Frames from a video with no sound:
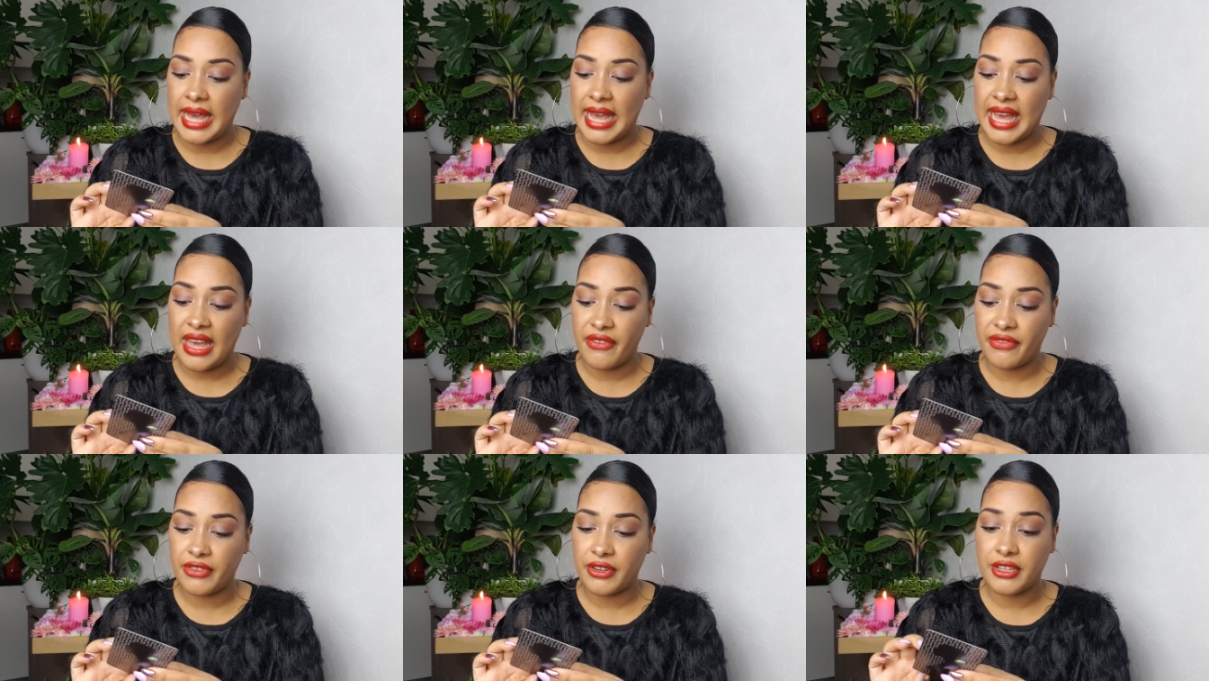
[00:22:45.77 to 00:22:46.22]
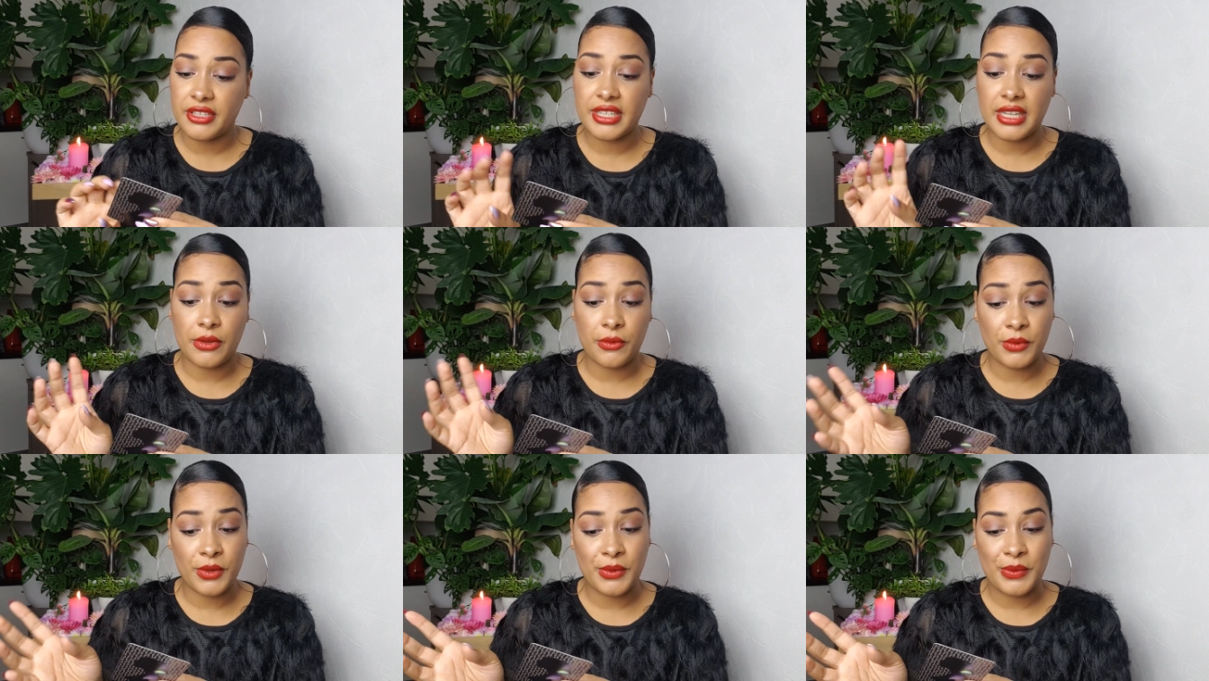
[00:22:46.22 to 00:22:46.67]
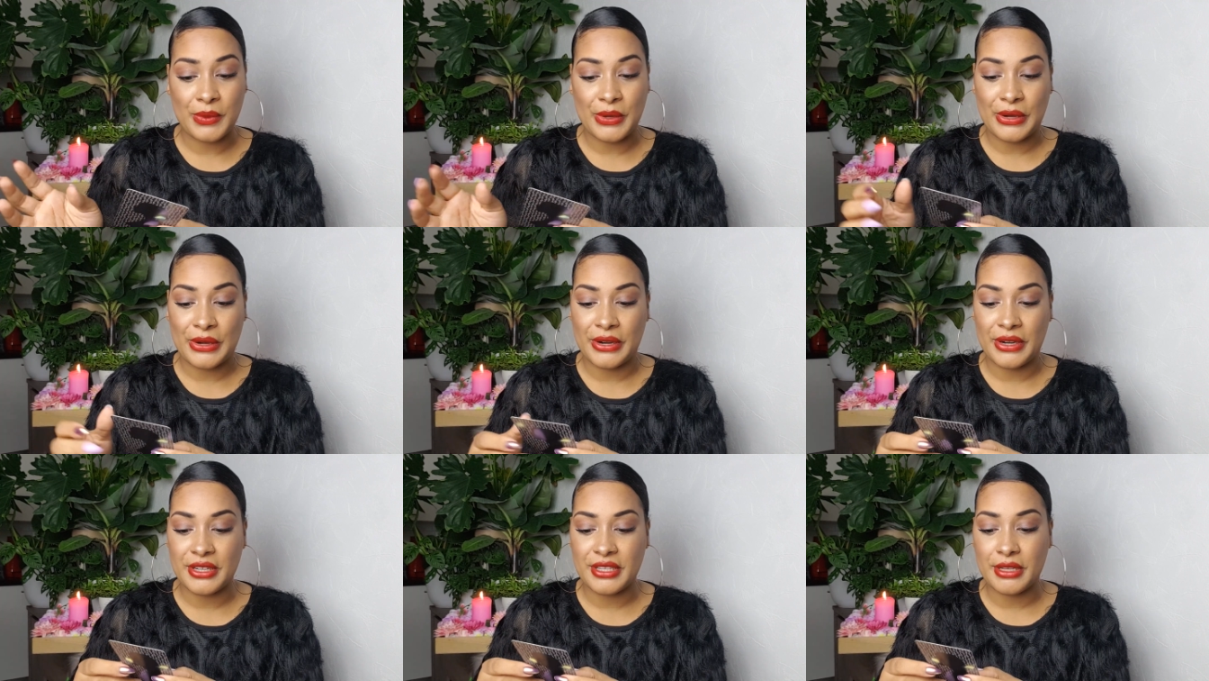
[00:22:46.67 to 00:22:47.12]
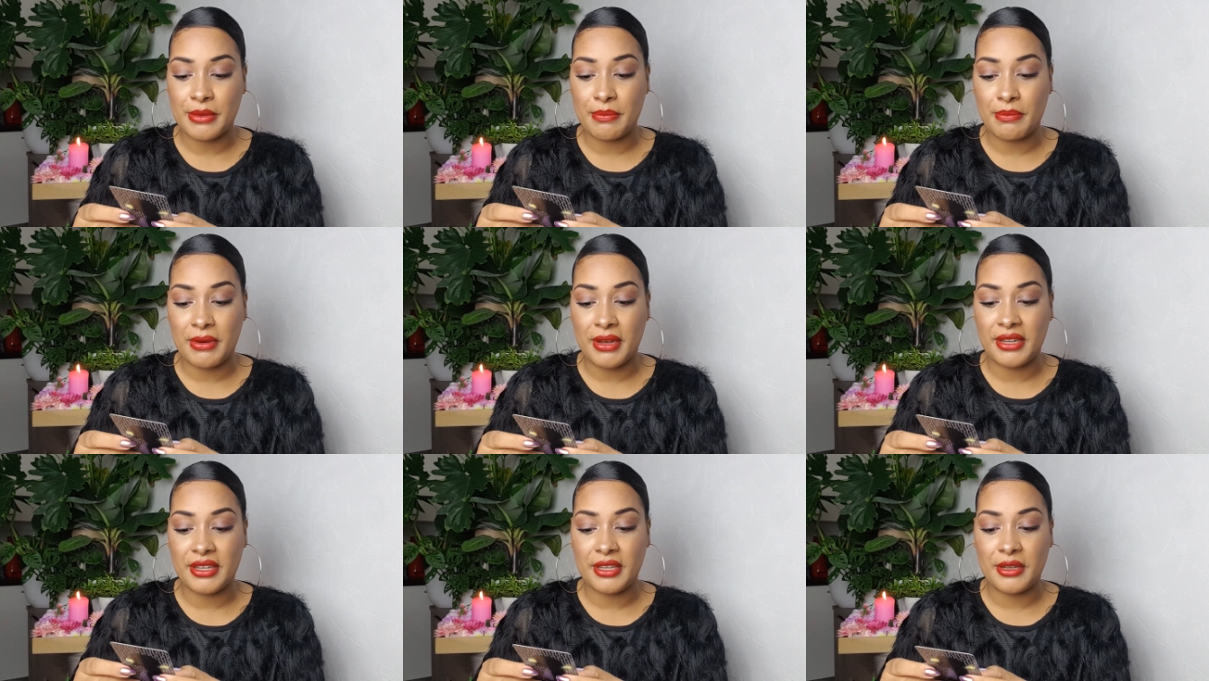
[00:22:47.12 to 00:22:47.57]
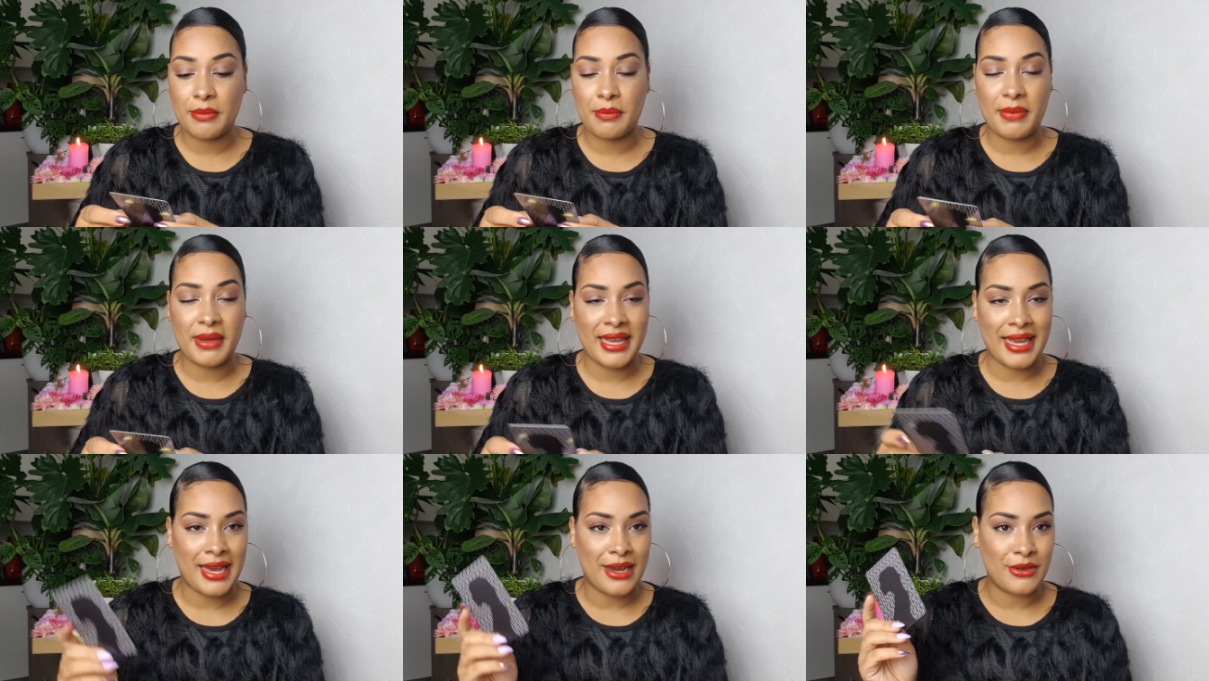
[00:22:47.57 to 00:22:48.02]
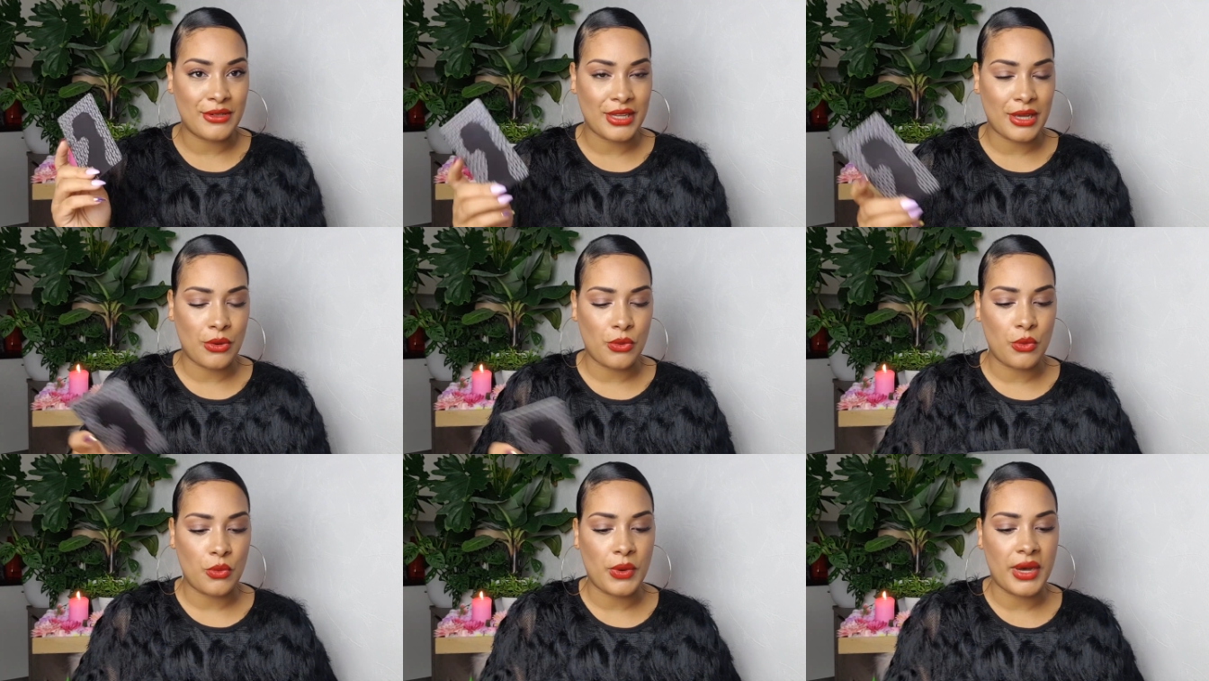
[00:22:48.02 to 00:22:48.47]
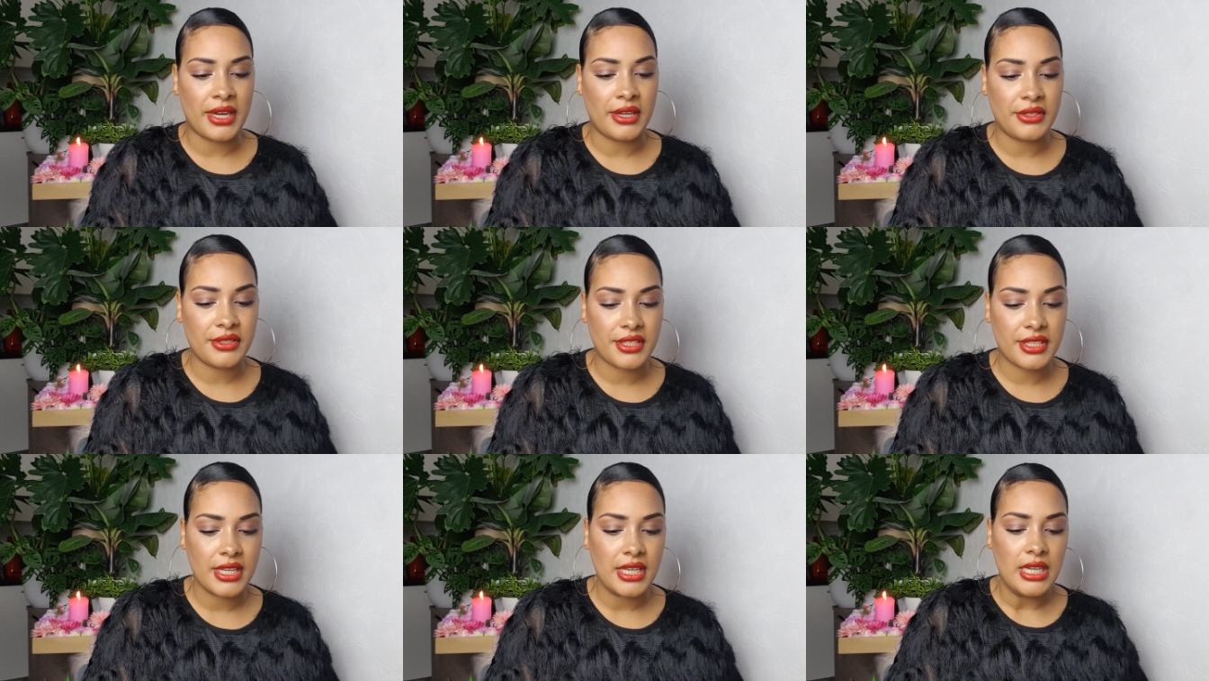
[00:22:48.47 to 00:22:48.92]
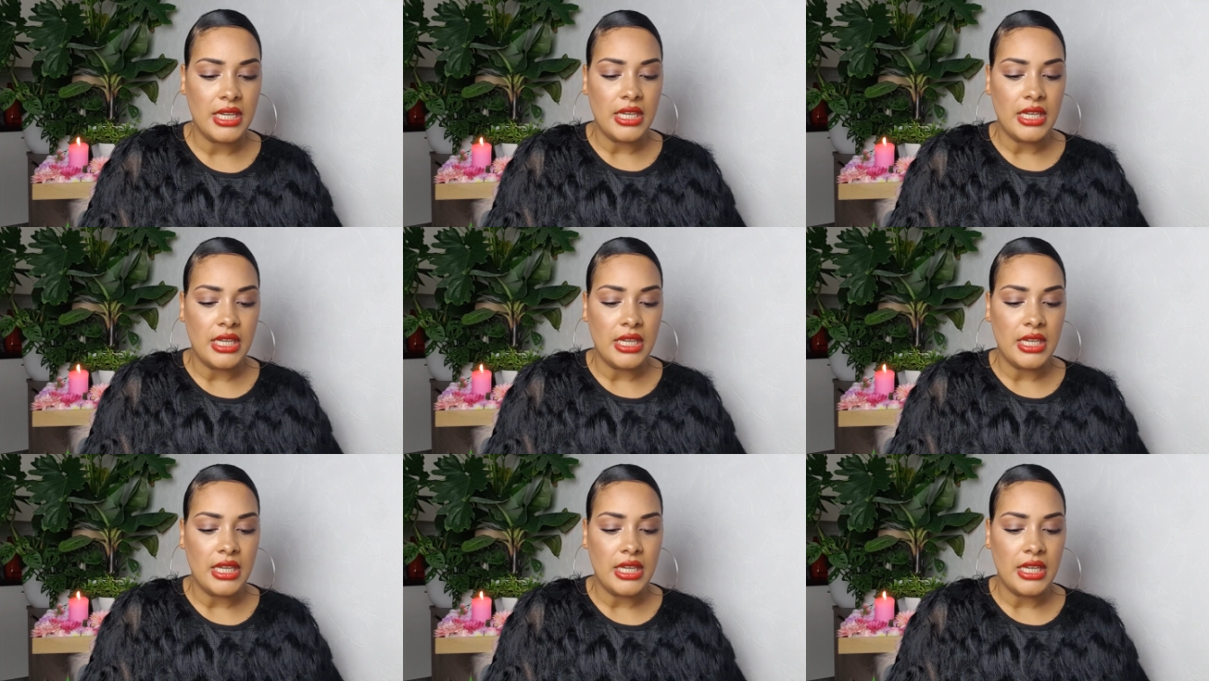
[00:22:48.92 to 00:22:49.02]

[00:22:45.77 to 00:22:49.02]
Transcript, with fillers: effort and reward, abundant payout and wealth.